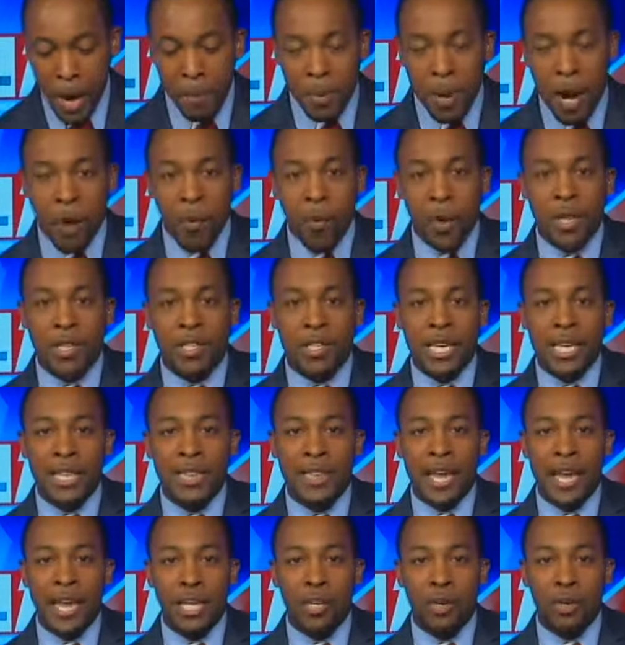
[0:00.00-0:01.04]
But I want to say
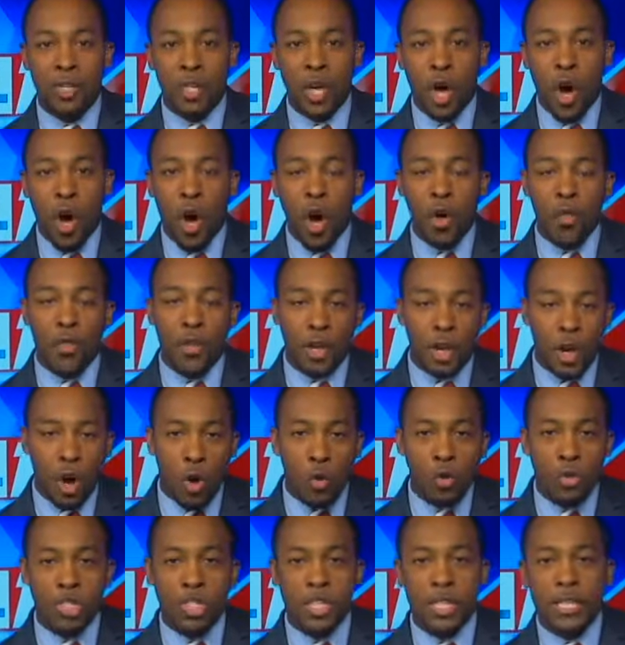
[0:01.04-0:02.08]
thank you to all the
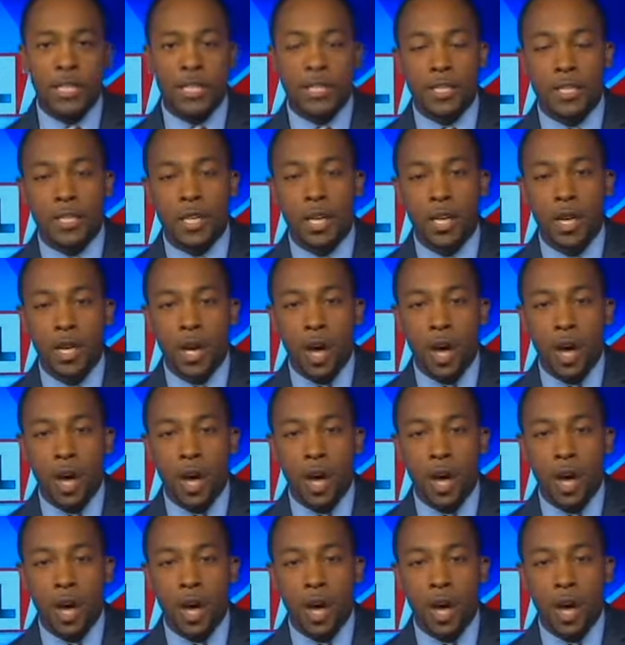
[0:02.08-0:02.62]
coaches,